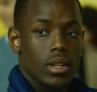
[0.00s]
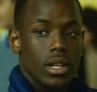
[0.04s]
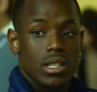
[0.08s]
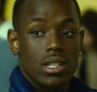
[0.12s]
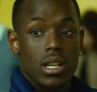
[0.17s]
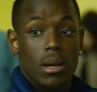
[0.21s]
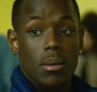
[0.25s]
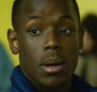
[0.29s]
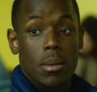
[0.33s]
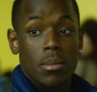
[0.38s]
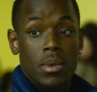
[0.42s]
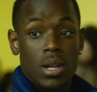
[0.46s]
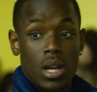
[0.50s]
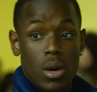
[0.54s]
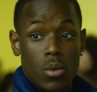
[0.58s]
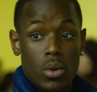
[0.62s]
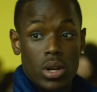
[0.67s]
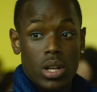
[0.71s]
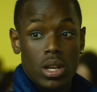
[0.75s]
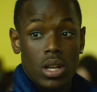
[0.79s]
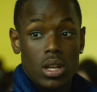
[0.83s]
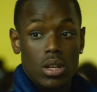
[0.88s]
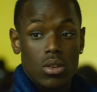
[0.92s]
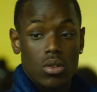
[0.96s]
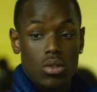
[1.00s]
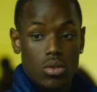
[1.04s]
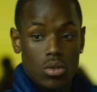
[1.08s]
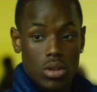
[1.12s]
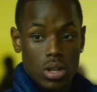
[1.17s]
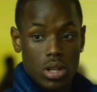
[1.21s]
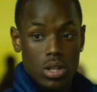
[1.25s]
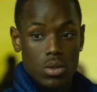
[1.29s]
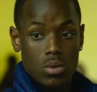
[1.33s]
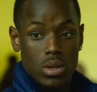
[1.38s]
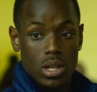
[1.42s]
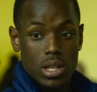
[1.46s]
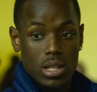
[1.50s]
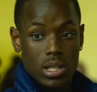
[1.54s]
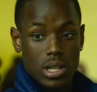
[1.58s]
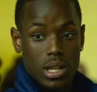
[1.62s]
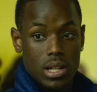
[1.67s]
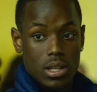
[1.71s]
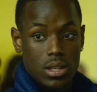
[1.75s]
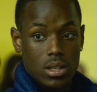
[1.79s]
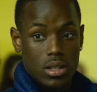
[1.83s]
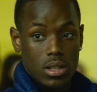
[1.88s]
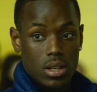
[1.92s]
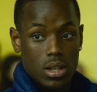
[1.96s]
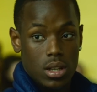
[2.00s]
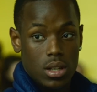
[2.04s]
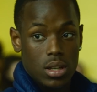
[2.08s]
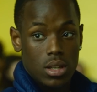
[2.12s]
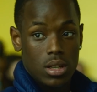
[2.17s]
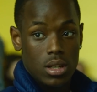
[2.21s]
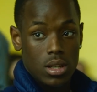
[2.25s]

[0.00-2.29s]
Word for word: Next time I'm here, I want to hear you're doing as well as us, yeah?